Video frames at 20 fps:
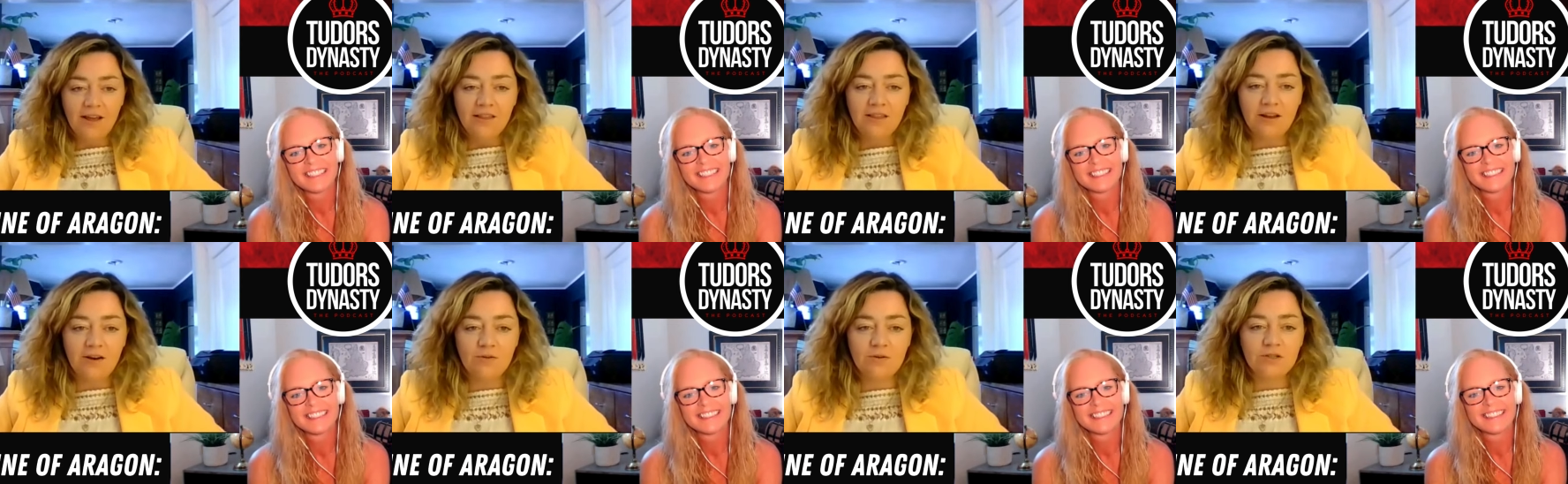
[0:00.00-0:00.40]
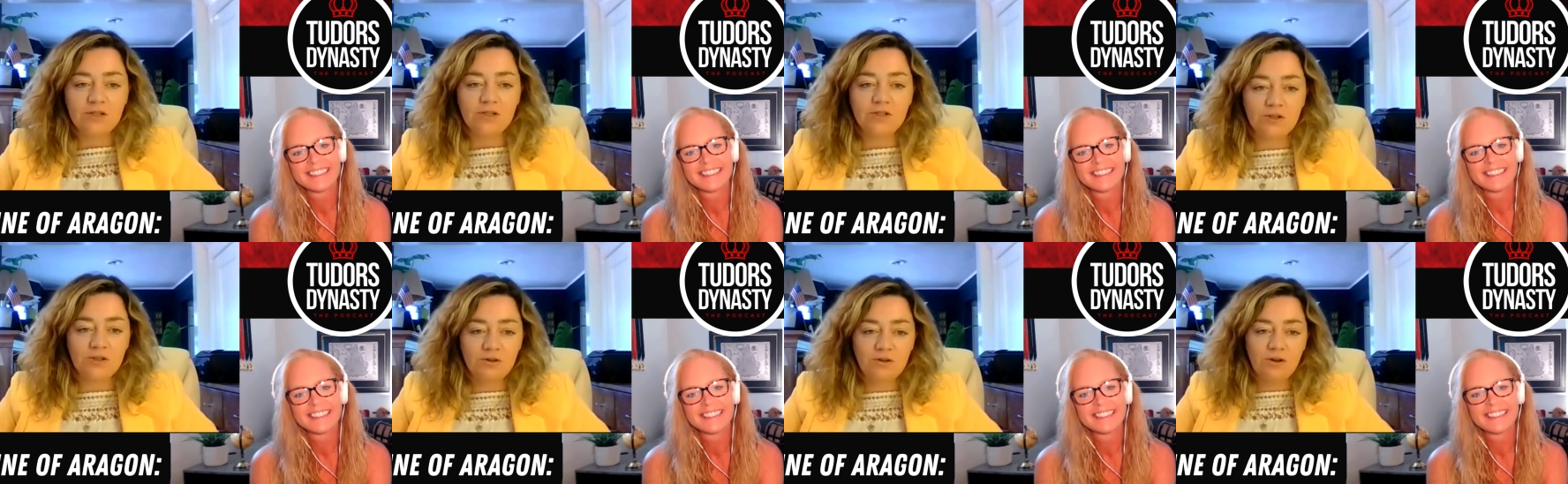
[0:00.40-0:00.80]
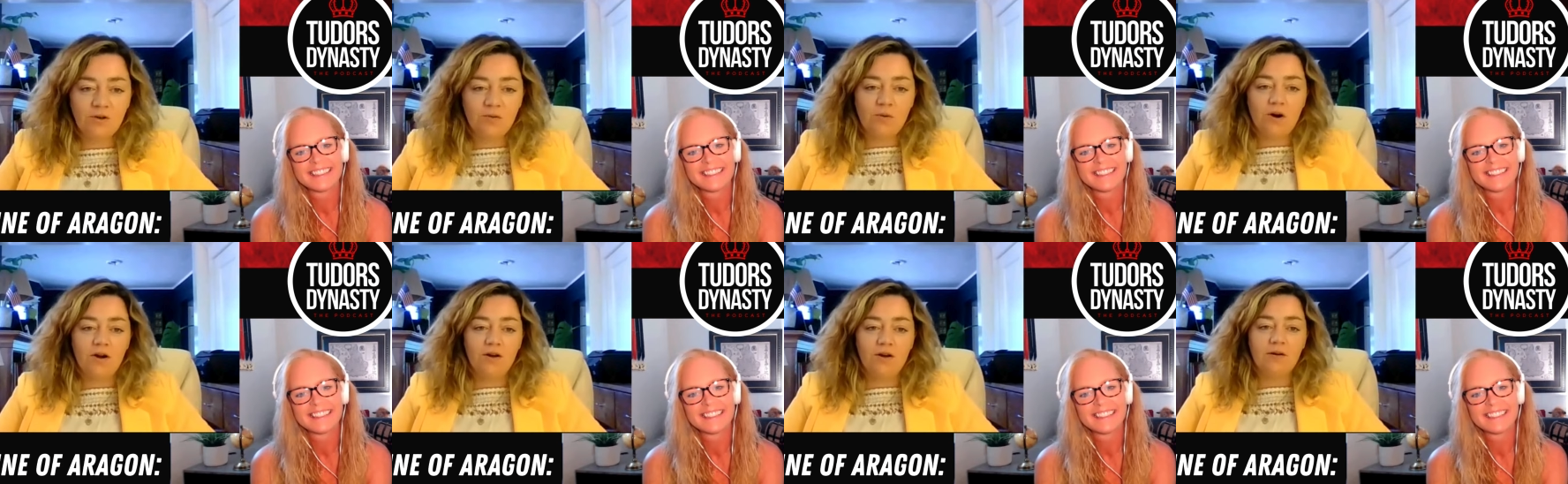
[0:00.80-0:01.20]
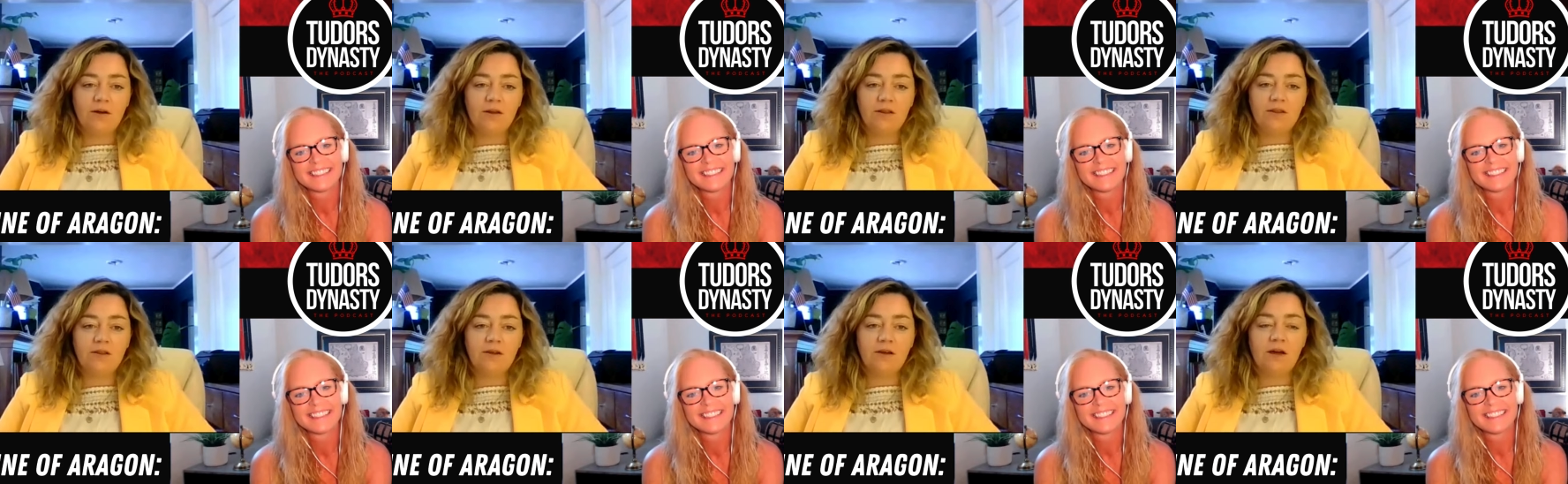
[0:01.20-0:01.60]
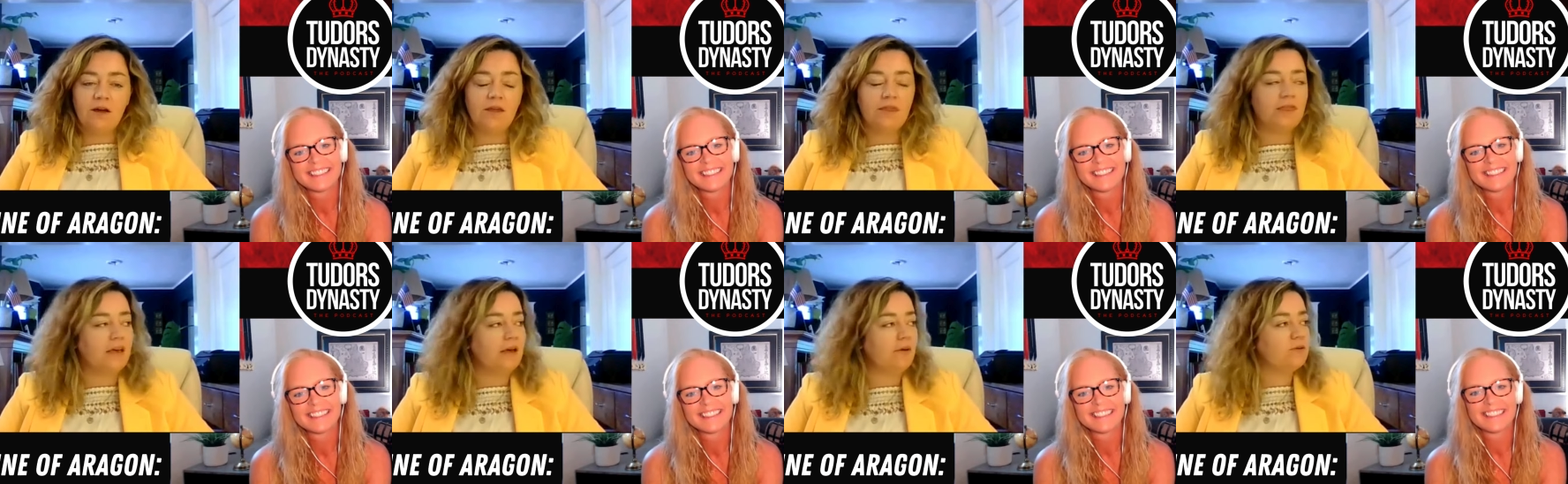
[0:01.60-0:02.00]
Speaker 1: that it was a two to one at the I
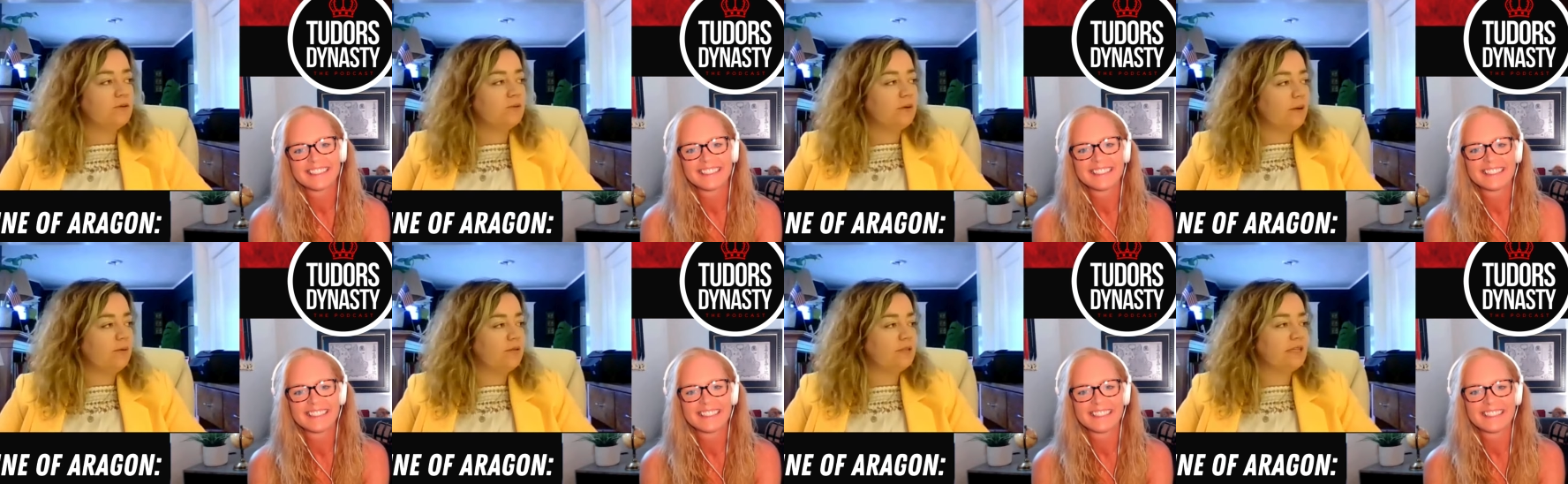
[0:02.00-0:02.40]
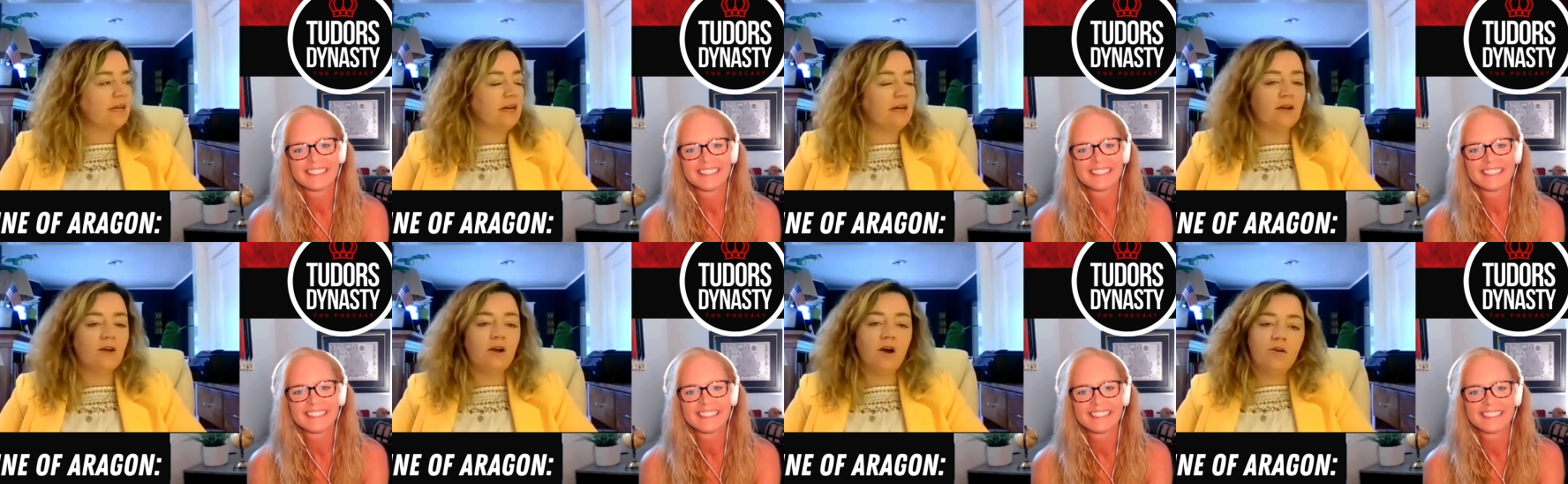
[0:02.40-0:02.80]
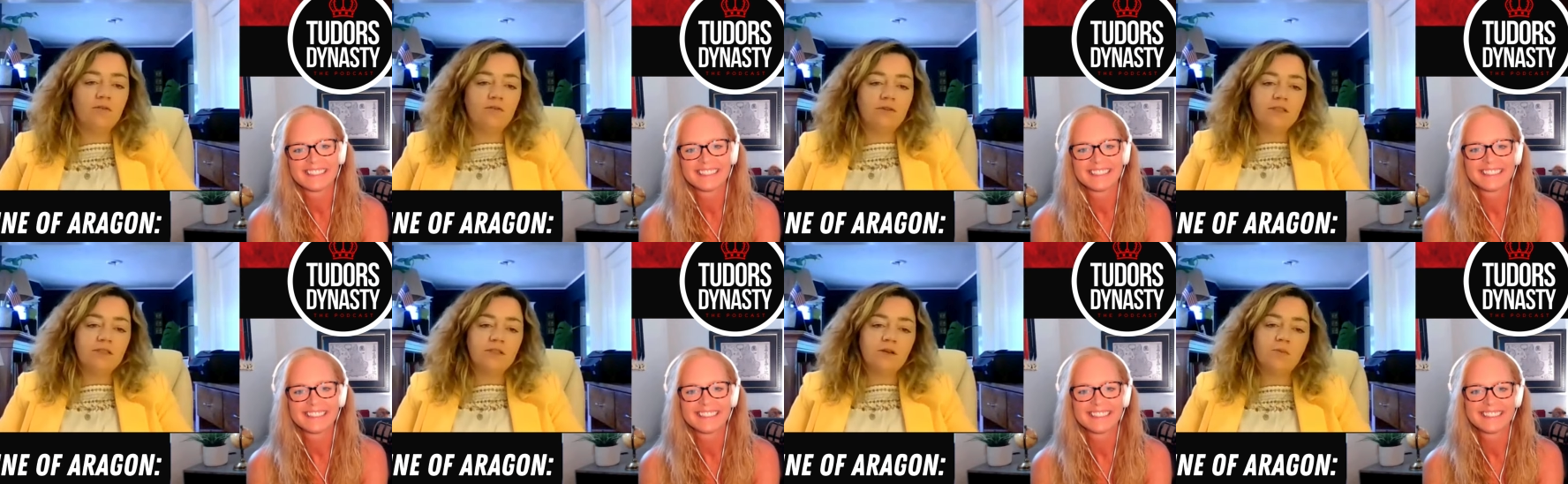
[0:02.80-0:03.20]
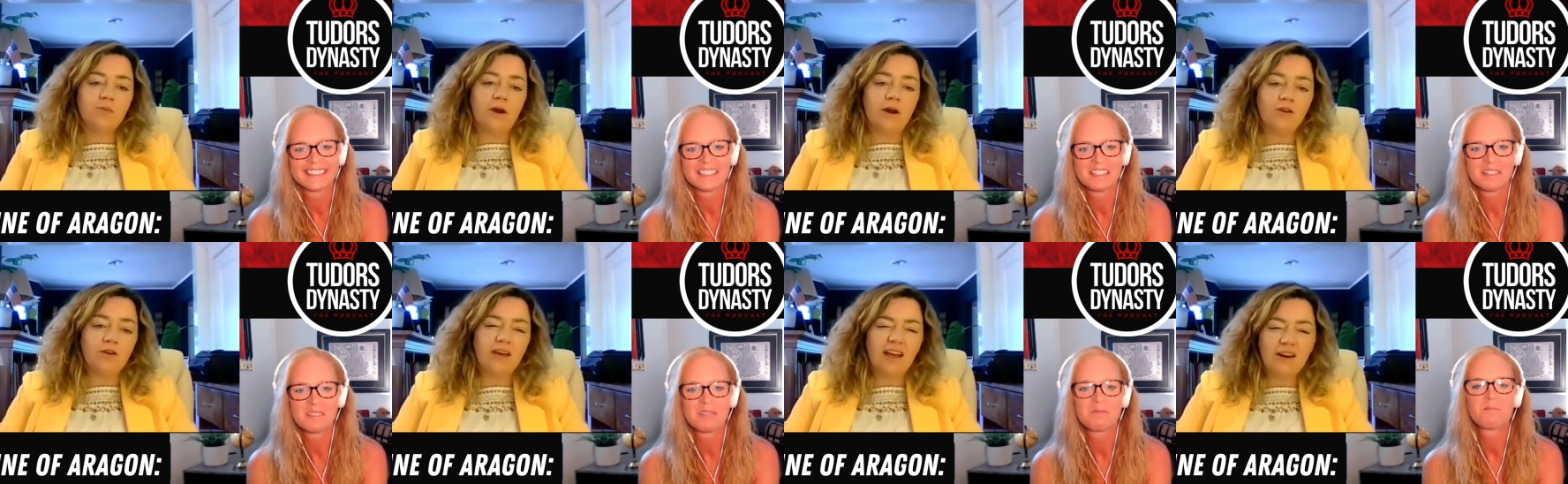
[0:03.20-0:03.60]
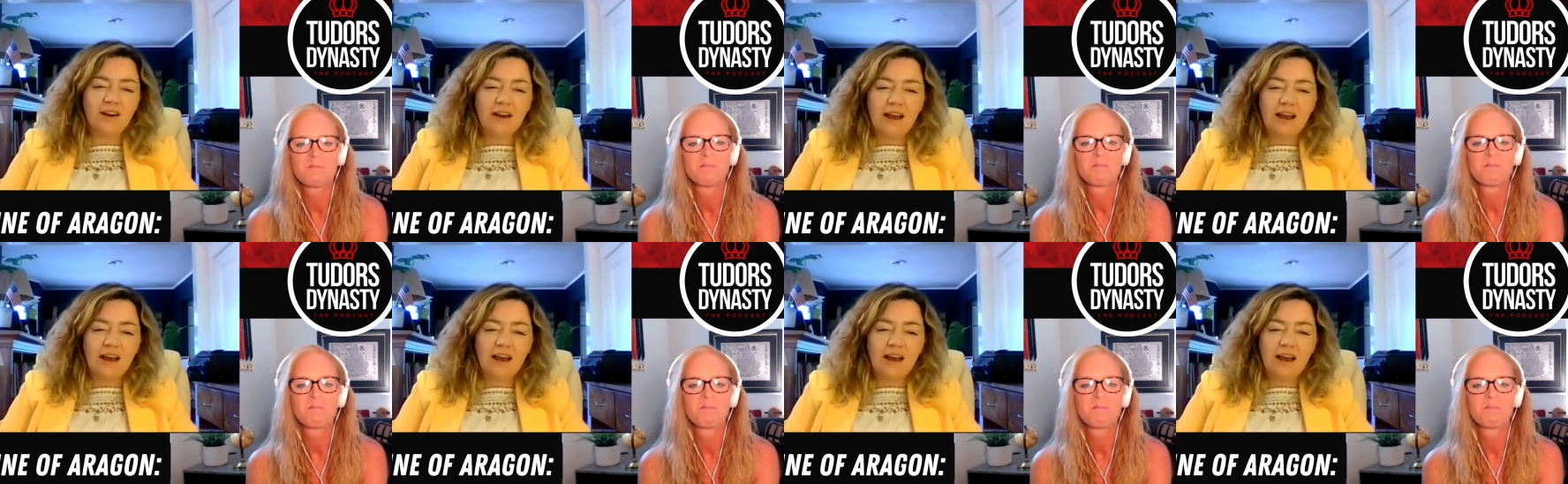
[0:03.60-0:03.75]
think it was when I was getting a coffee somewhere and you get